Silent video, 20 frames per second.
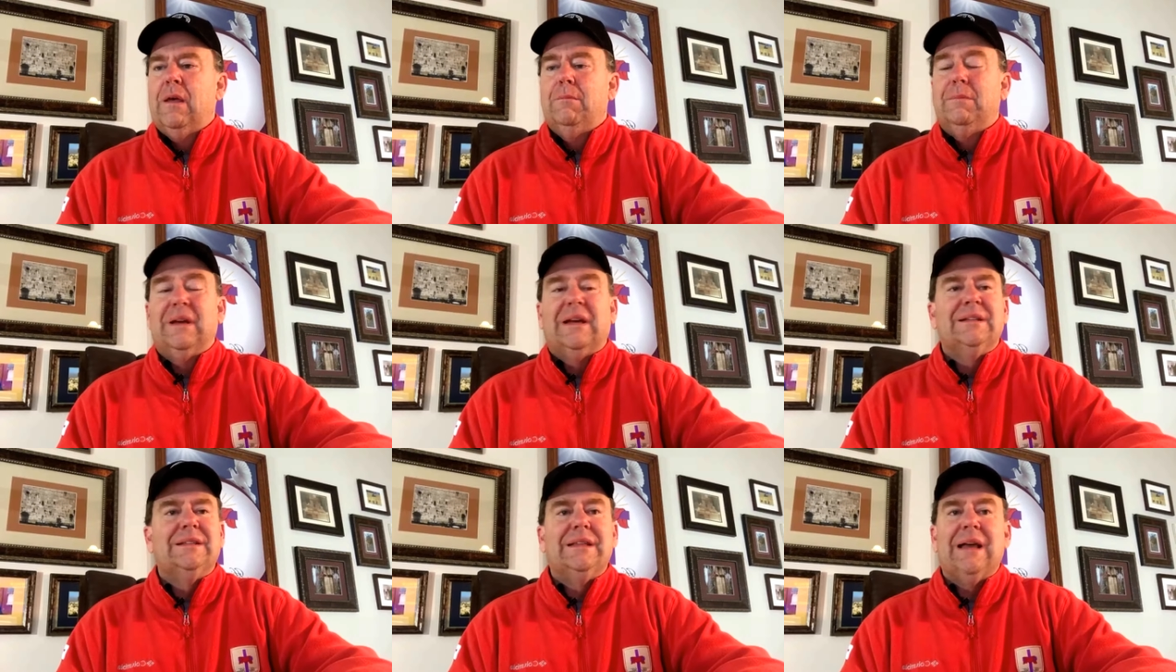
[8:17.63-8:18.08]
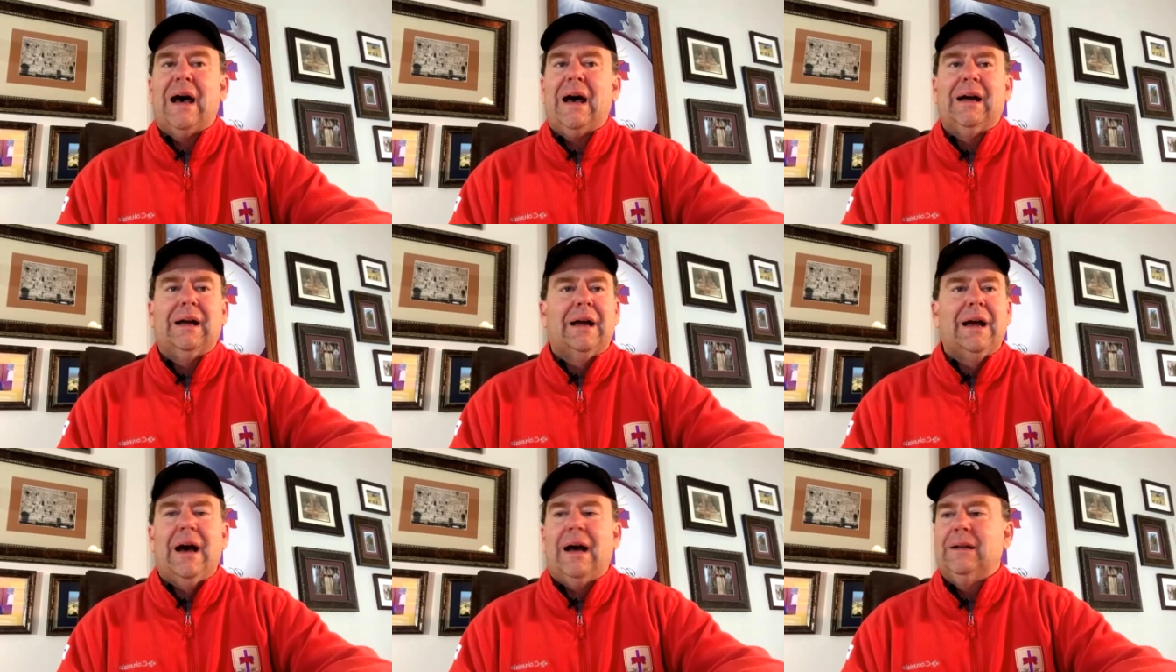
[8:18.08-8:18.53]
Because
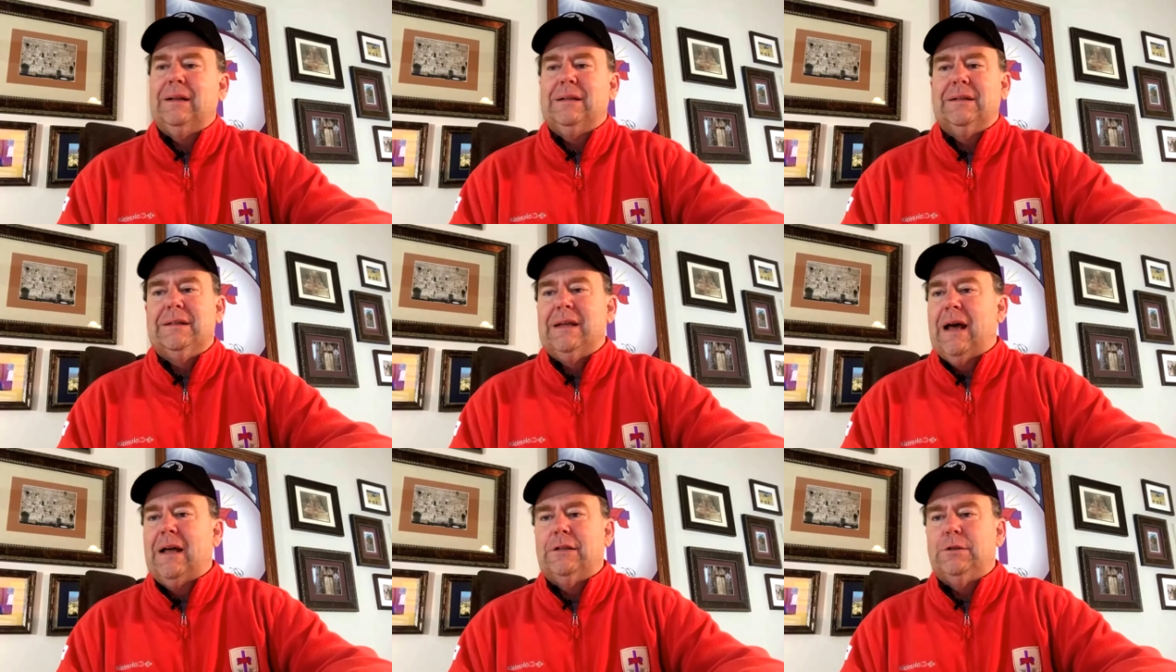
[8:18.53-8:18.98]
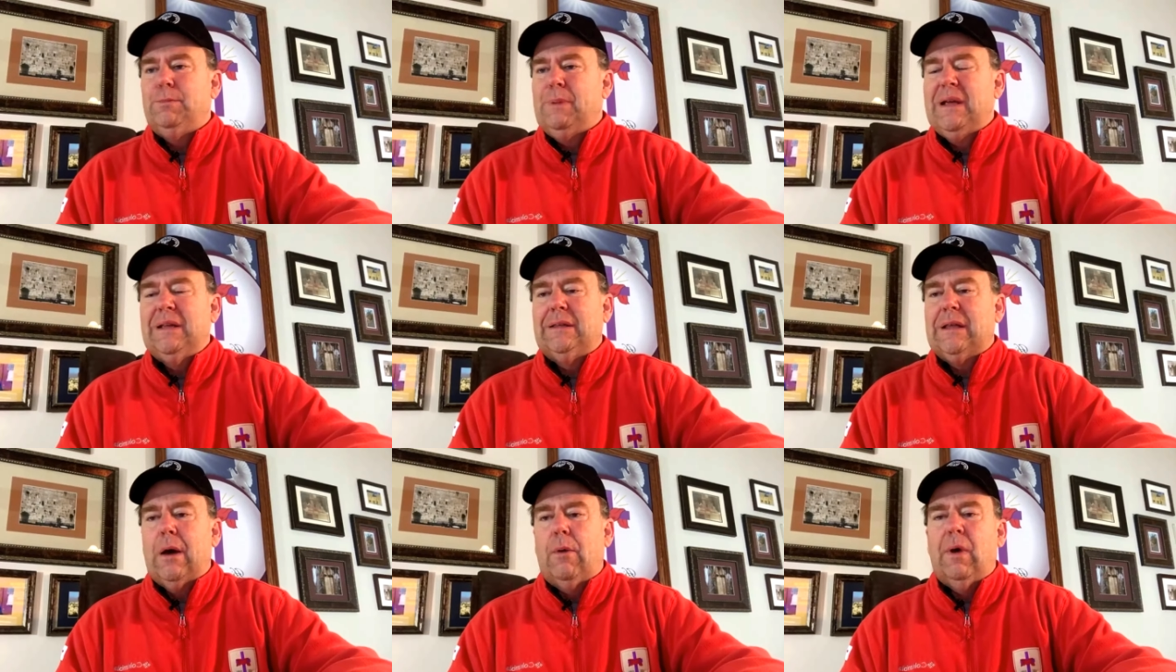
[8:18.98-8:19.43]
God does not
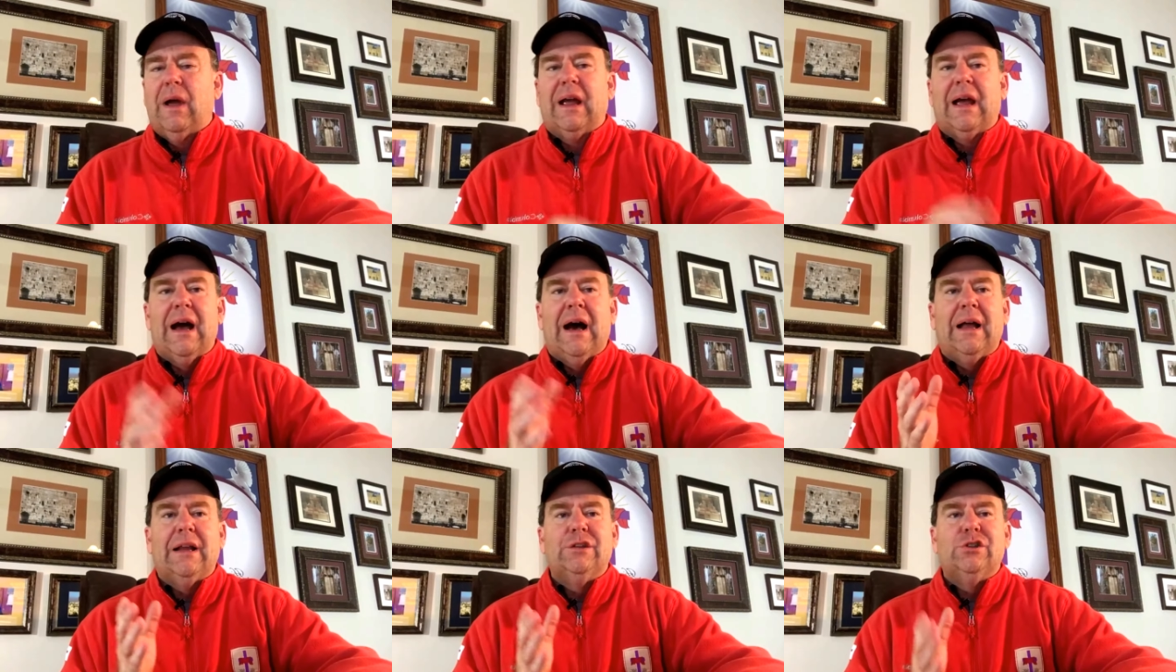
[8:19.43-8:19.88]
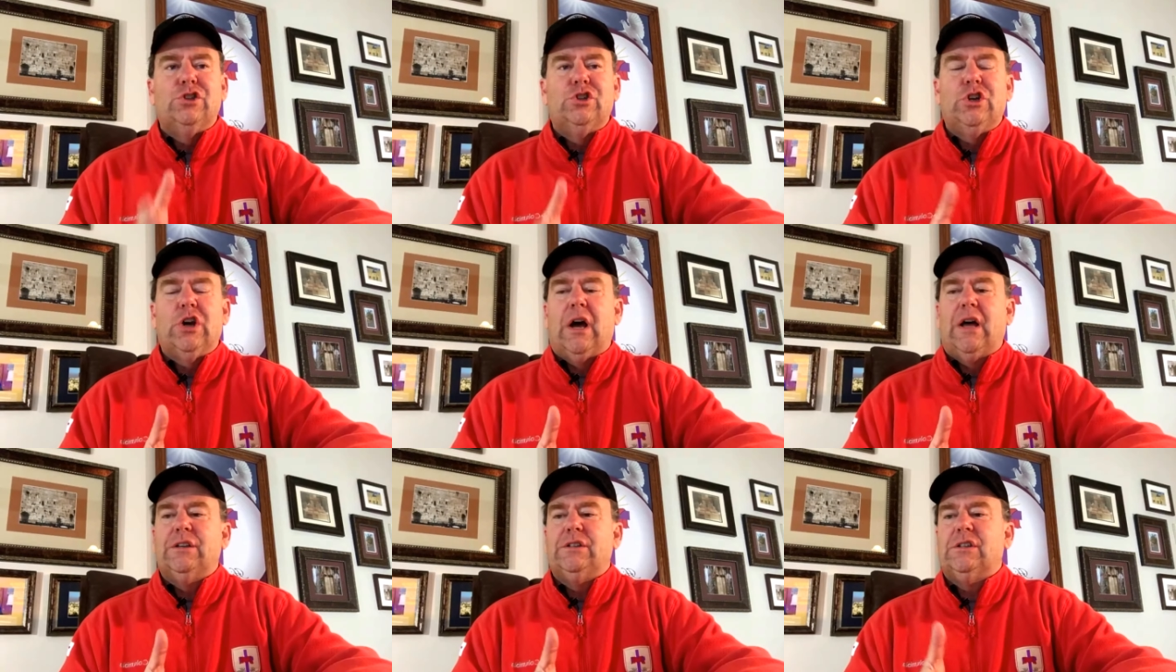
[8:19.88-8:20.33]
speak that way. God is
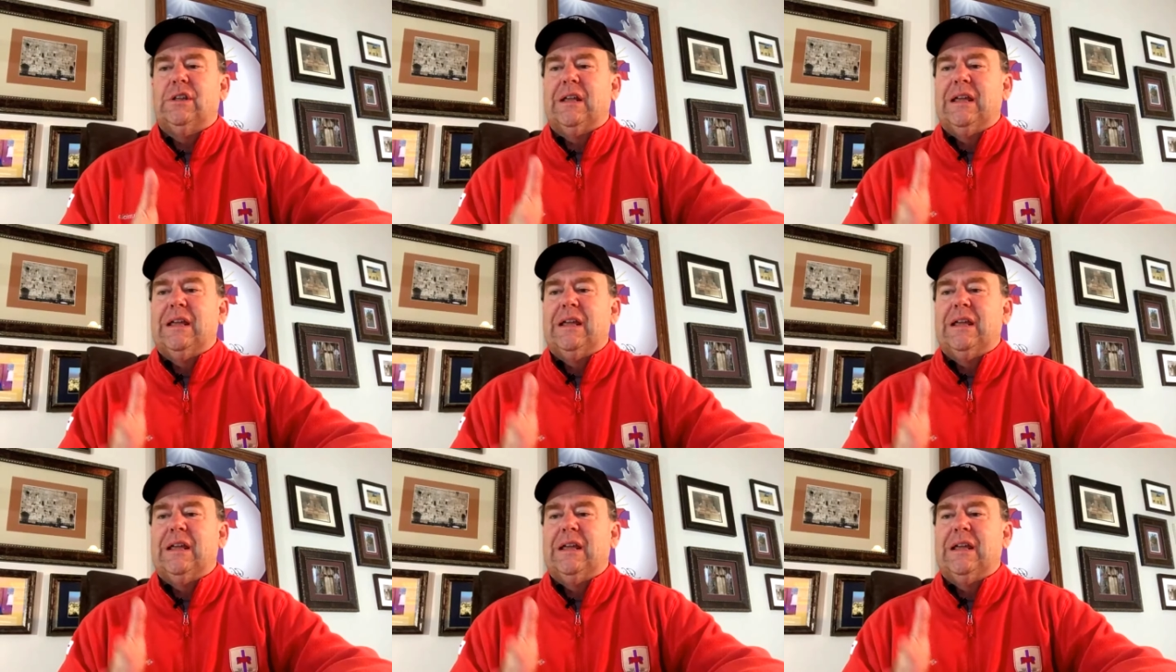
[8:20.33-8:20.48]
just.